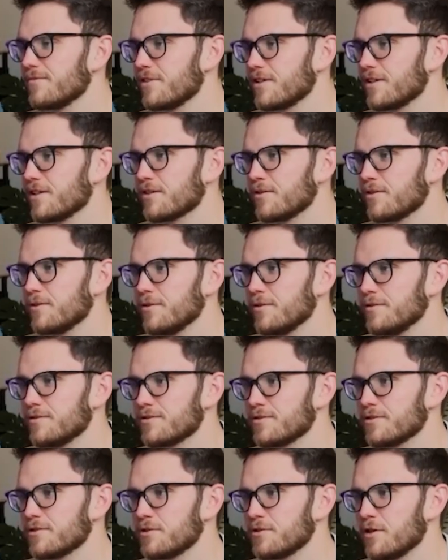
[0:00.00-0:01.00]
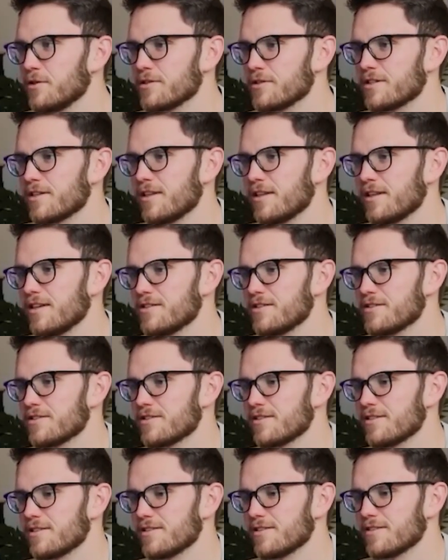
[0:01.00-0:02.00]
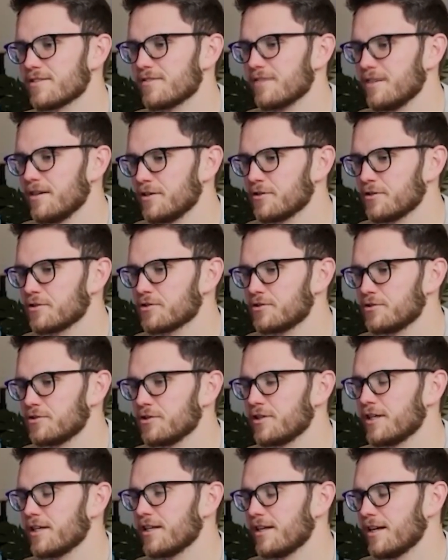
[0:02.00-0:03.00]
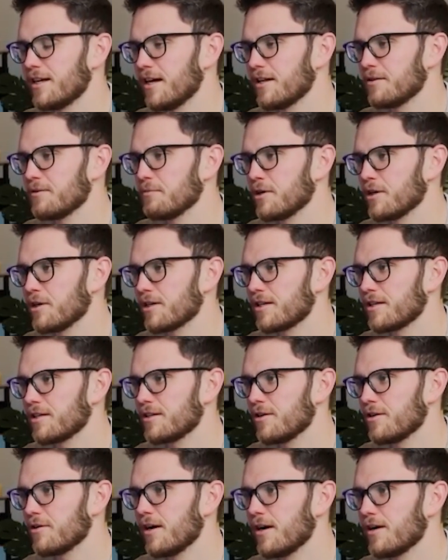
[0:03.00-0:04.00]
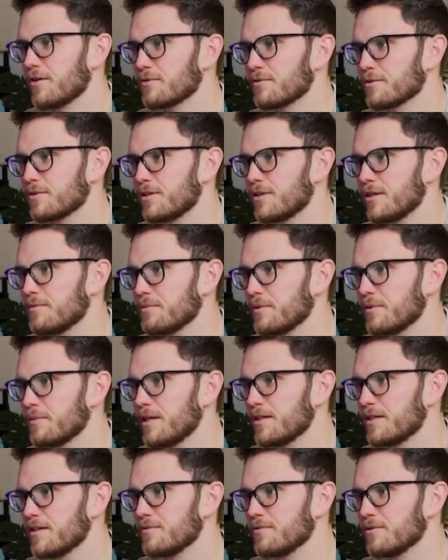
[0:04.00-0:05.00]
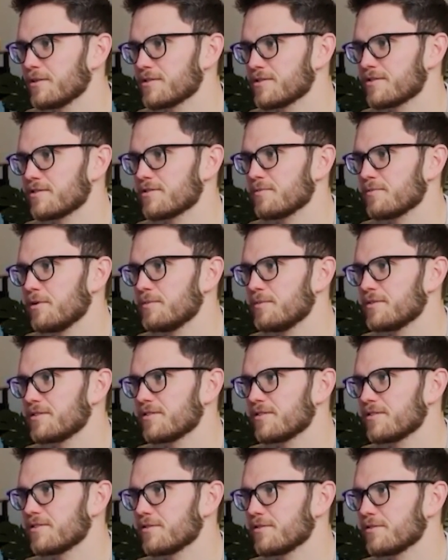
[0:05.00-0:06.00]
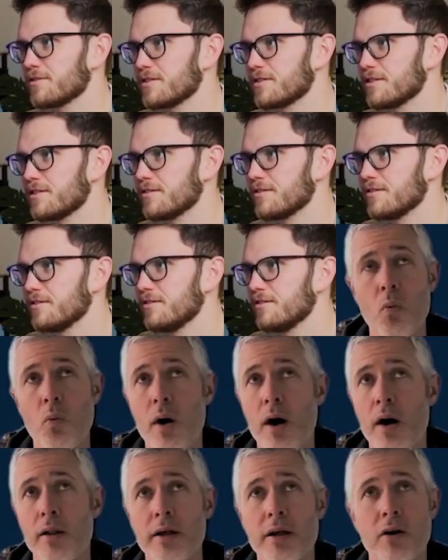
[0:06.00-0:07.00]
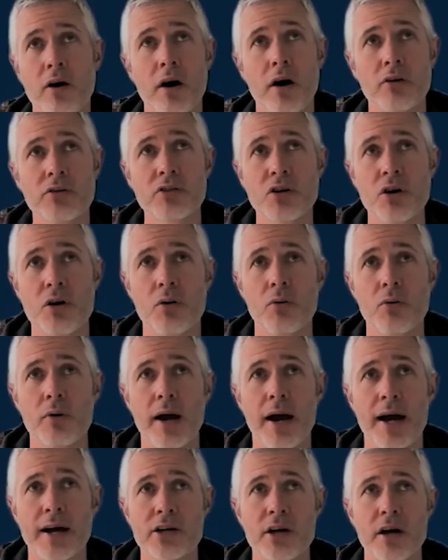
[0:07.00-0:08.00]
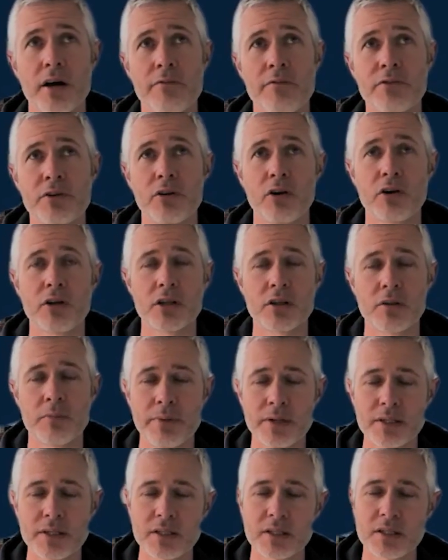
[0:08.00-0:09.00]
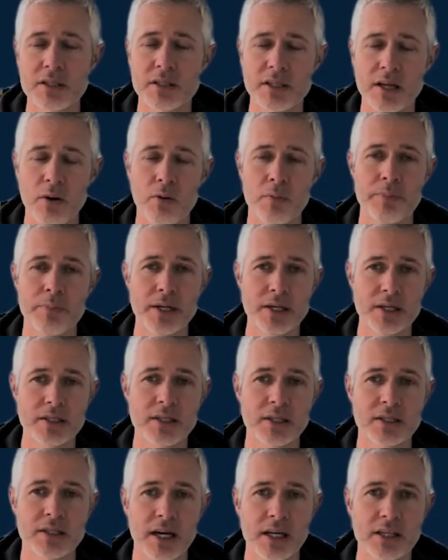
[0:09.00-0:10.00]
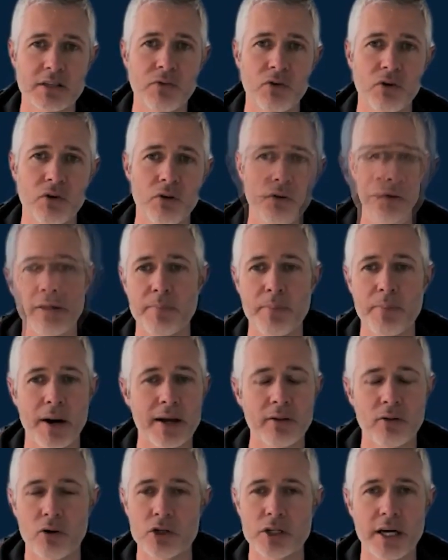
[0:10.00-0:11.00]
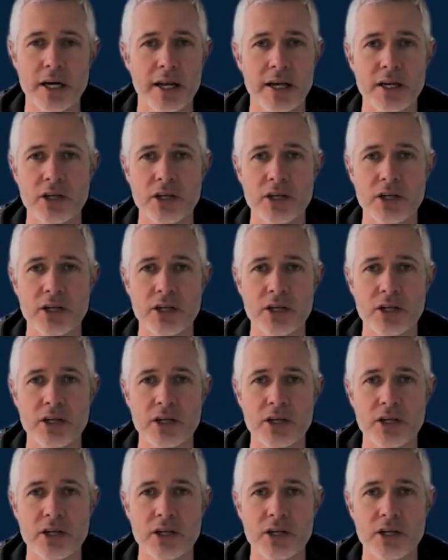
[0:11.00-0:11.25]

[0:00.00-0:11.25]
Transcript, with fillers: Very cool. So you noticed that the agencies understood it and had the marketing know-how to really implement it, whereas the small business owner didn't. Well, and also, if you looked at the businesses that were being successful, they by and large had